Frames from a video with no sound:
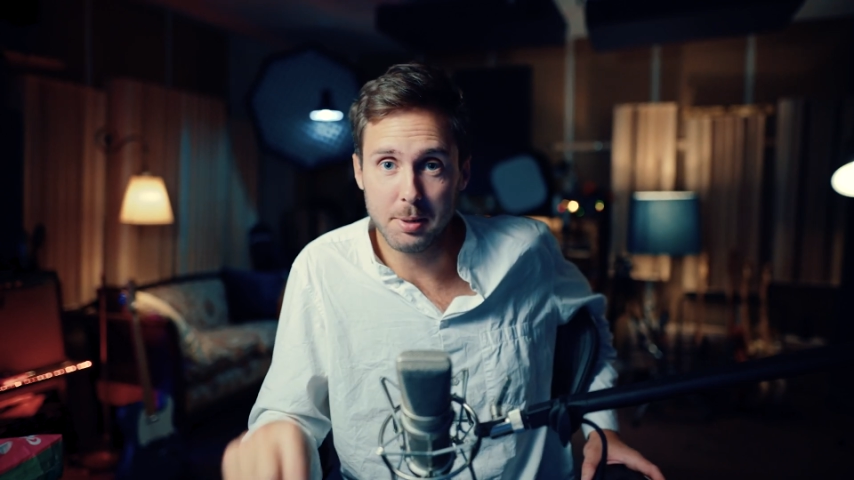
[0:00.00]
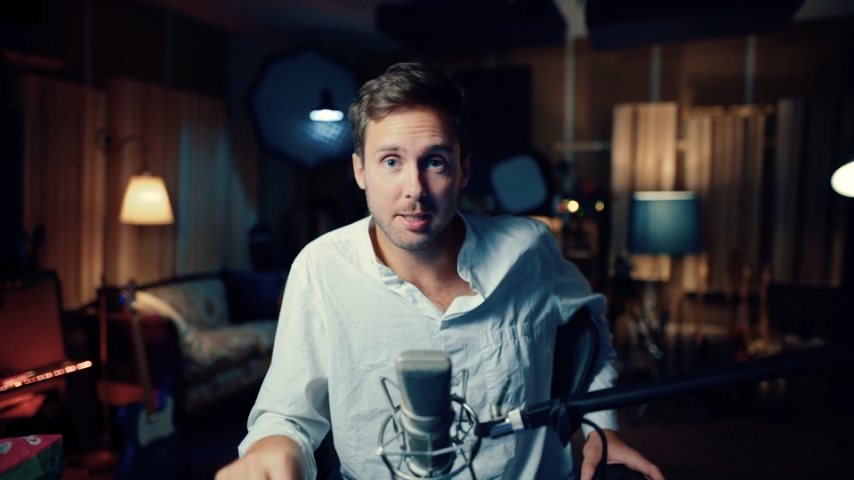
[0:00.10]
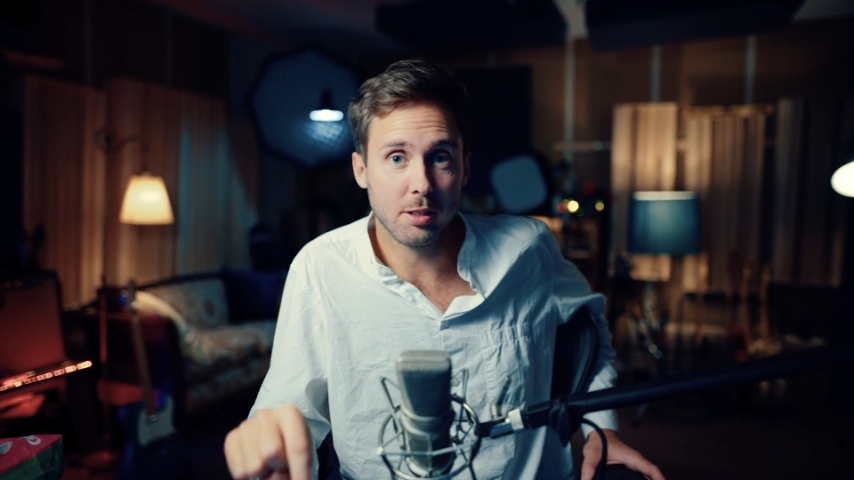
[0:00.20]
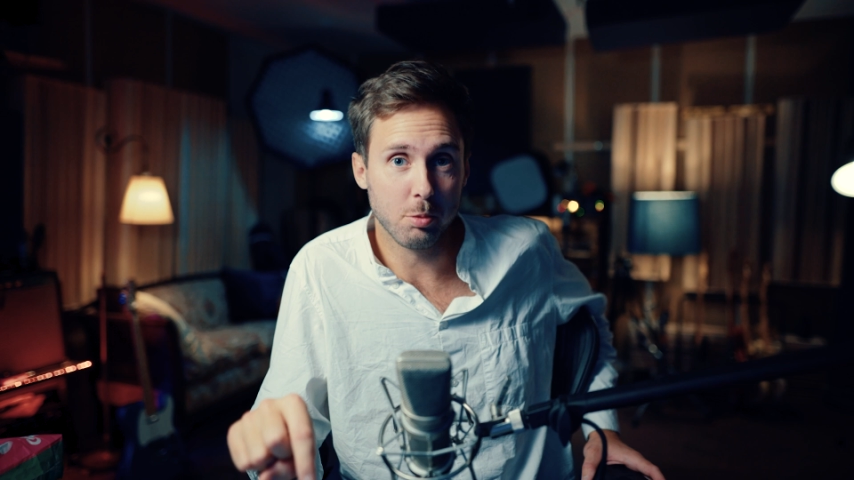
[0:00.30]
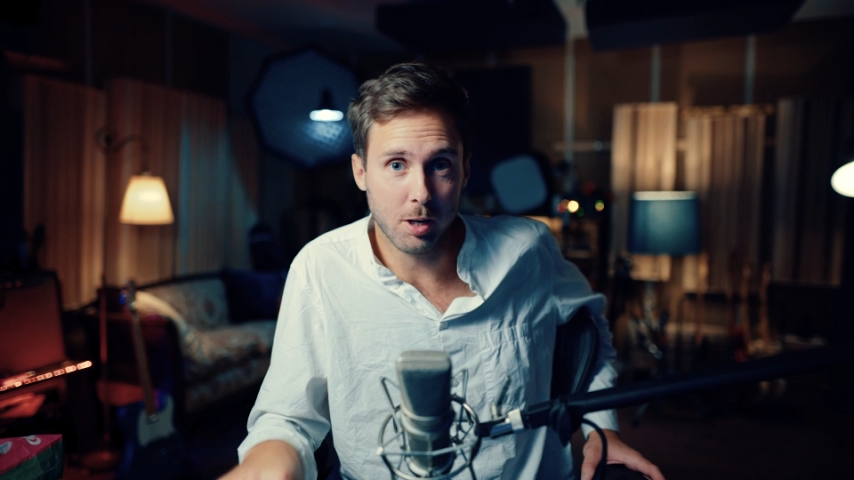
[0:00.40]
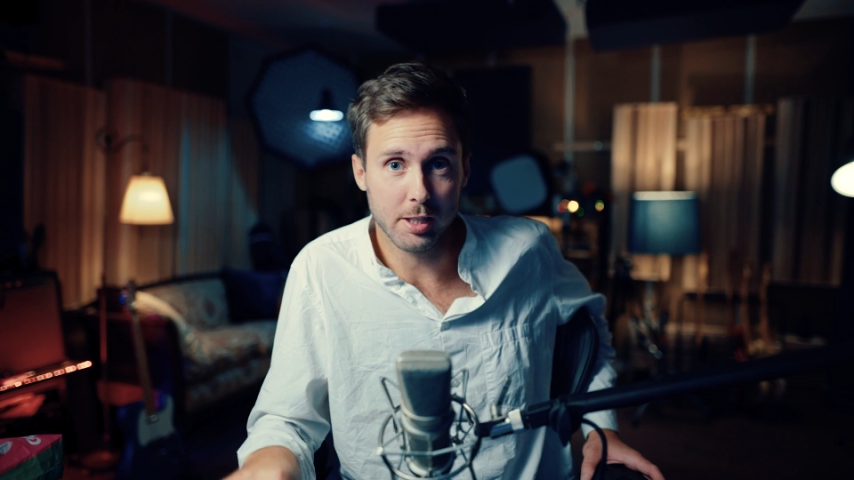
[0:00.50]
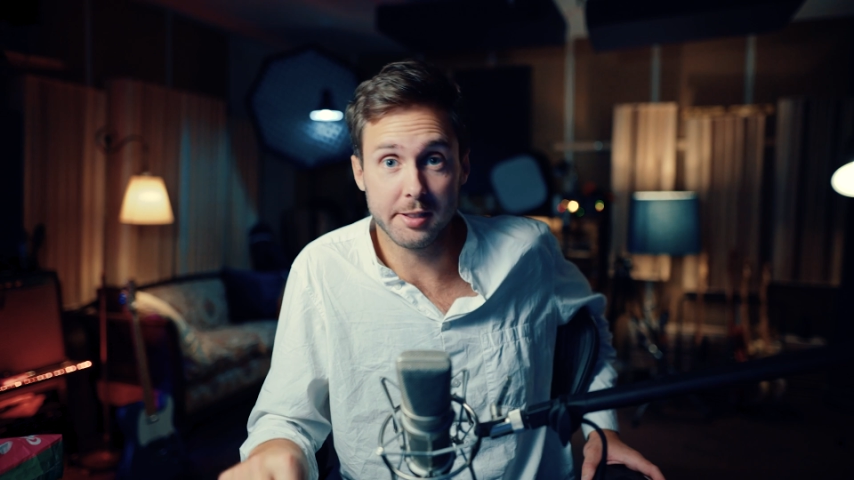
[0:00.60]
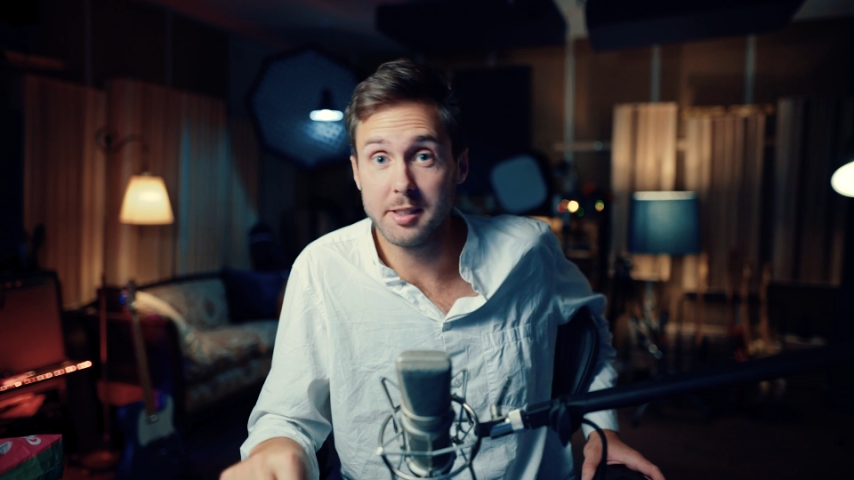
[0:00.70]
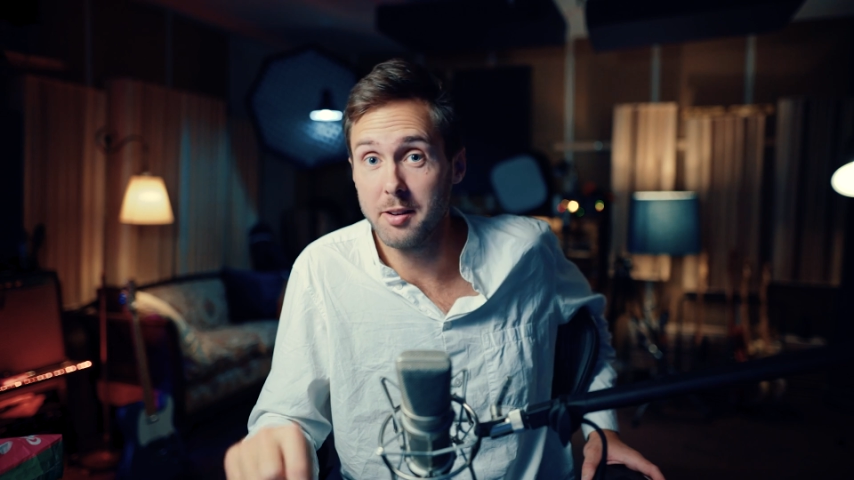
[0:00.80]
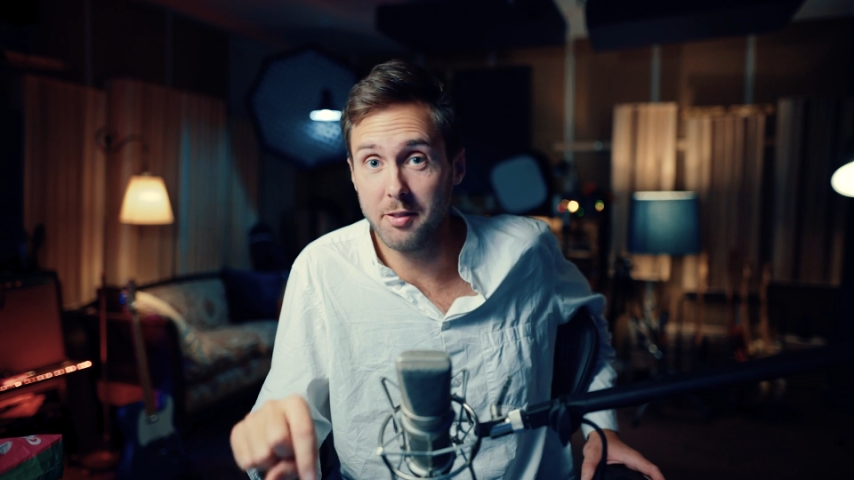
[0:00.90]
Binge
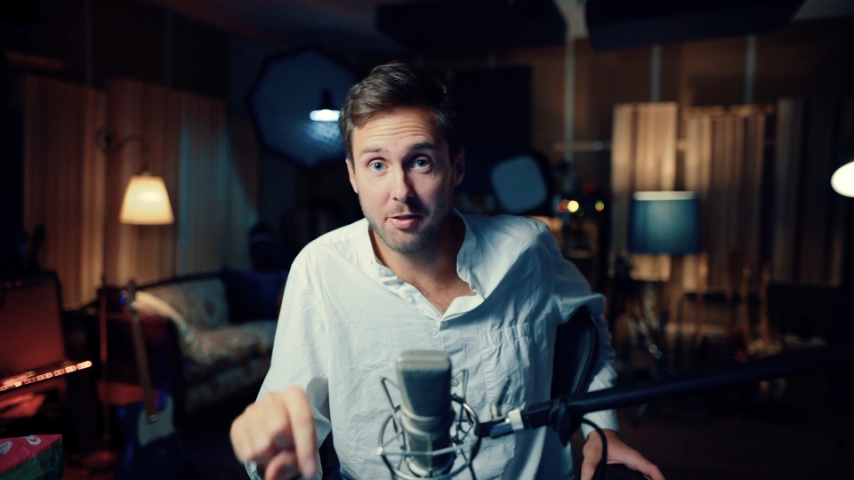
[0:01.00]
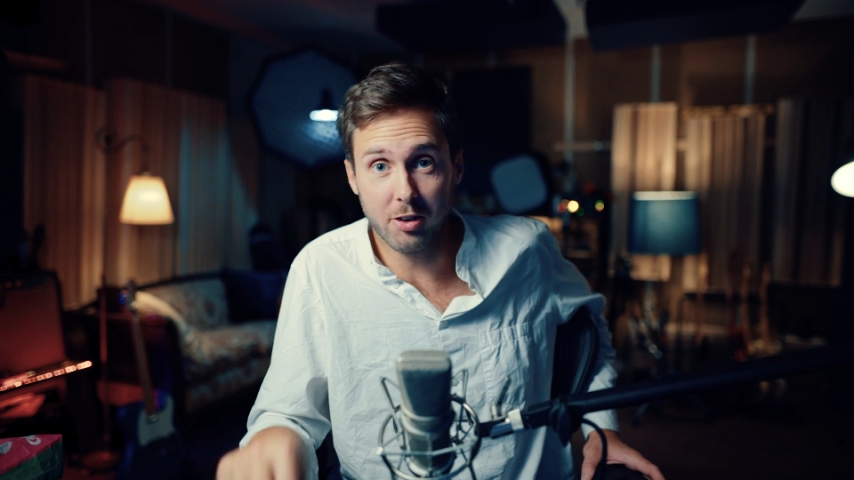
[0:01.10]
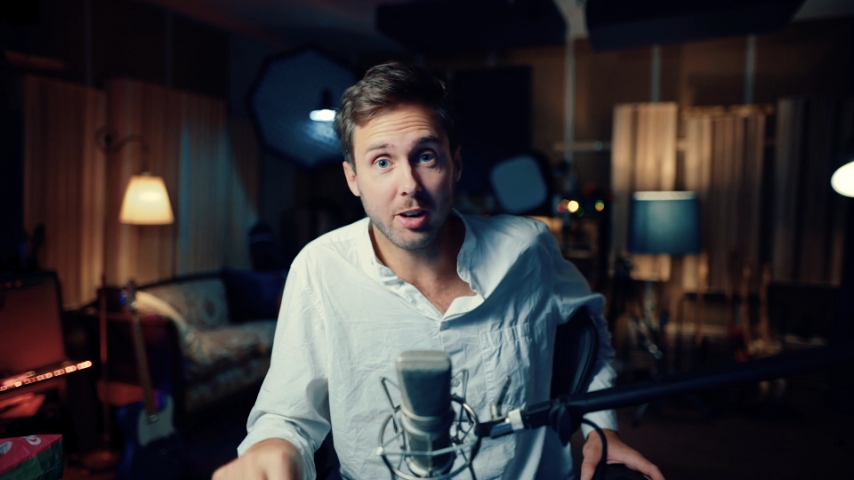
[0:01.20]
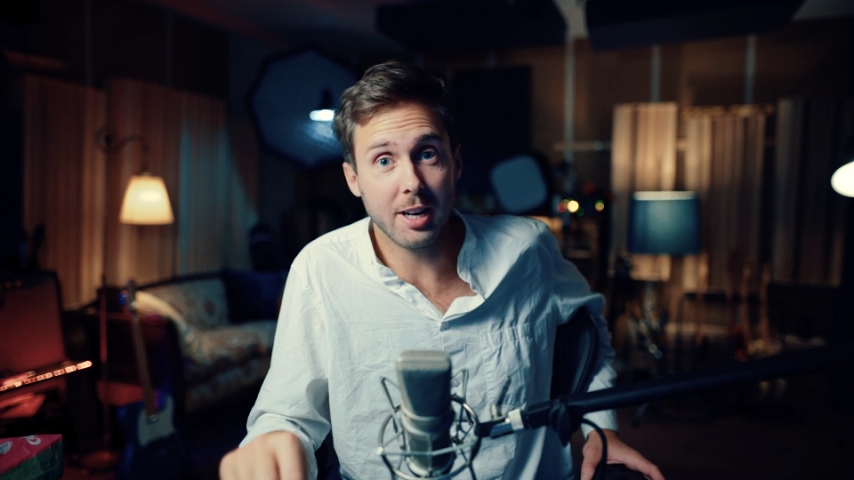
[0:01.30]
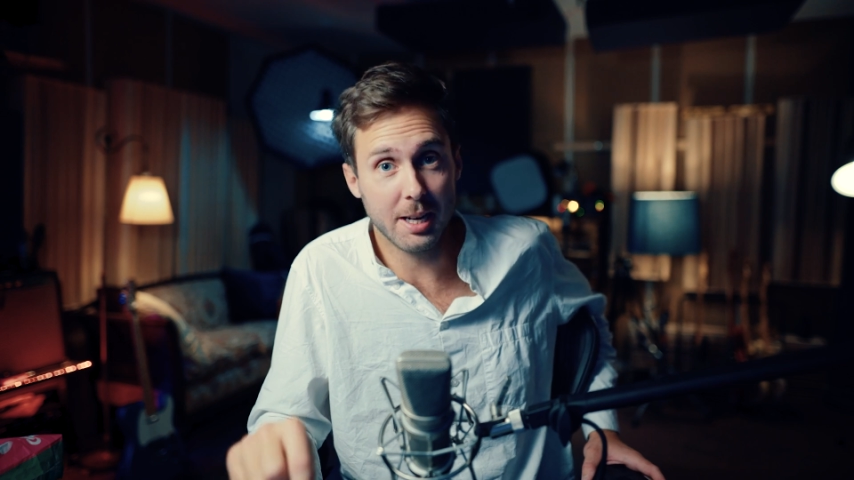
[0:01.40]
watch 4